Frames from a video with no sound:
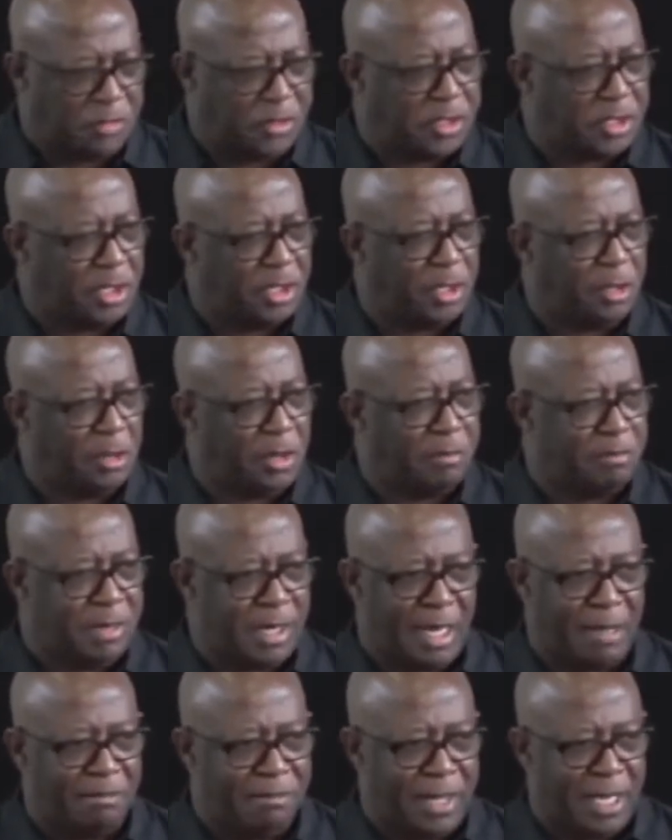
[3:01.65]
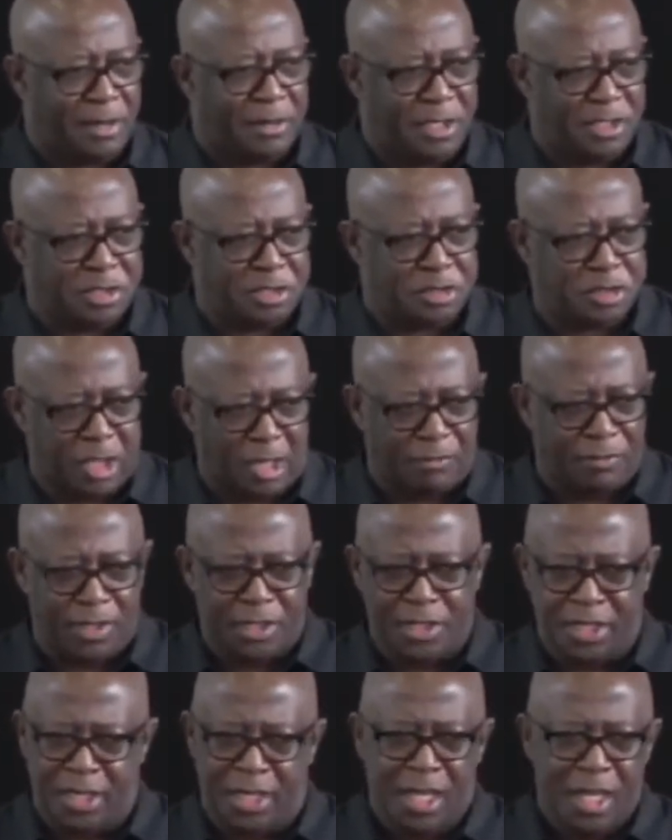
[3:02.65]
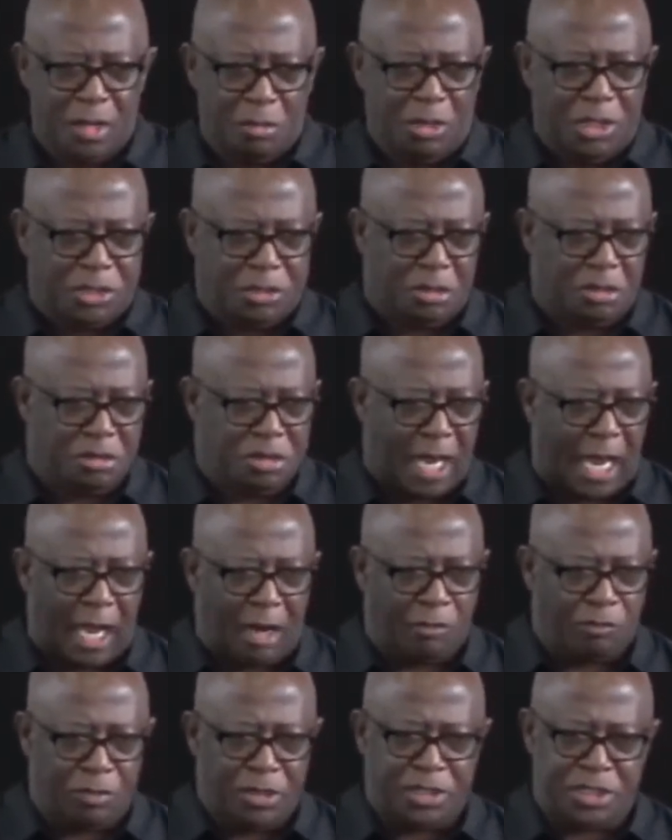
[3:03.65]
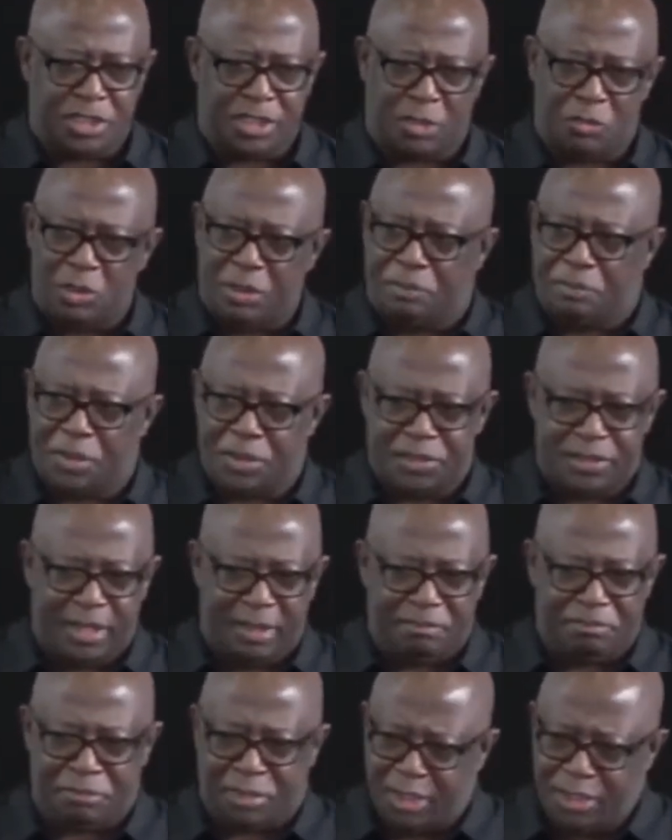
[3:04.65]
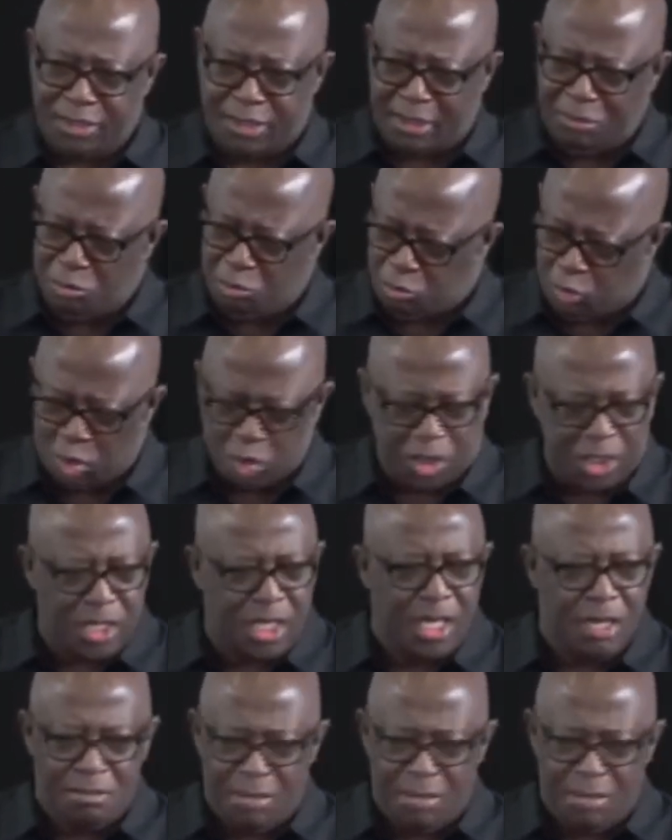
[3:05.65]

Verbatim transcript: the Lord, man. I'm down there shoveling and we doing outreaches and we putting up tents. I'm working.